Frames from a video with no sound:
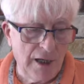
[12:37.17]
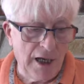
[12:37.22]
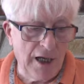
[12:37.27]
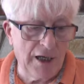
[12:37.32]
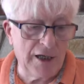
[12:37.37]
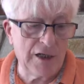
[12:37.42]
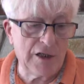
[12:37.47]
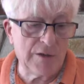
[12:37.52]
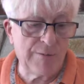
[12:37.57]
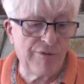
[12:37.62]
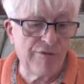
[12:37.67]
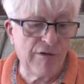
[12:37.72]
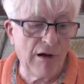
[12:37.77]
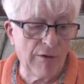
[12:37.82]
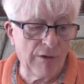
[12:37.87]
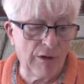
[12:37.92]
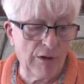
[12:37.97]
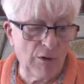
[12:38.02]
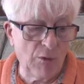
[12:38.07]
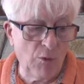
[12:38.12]
and his
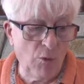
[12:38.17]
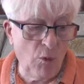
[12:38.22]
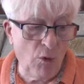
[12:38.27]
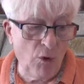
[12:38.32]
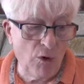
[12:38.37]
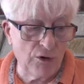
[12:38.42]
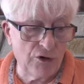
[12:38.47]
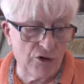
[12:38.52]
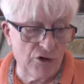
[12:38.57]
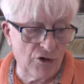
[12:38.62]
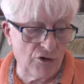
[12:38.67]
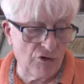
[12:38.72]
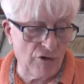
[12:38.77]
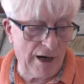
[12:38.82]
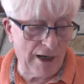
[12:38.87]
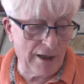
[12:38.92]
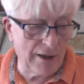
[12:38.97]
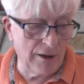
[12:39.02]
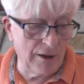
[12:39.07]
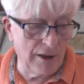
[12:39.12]
brother, the water
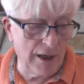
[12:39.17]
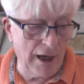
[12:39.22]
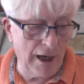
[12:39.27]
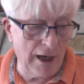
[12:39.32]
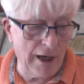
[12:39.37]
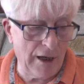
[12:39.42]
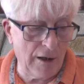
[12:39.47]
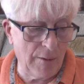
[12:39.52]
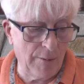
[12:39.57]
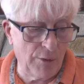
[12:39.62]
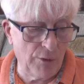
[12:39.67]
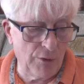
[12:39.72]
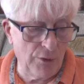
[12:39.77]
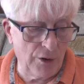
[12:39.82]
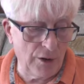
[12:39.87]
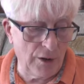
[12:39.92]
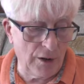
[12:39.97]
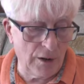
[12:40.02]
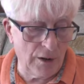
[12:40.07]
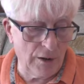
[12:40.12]
dragon,
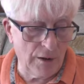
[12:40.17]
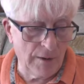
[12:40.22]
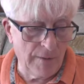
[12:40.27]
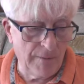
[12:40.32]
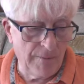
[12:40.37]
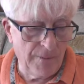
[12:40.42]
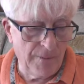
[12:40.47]
Ayabunya.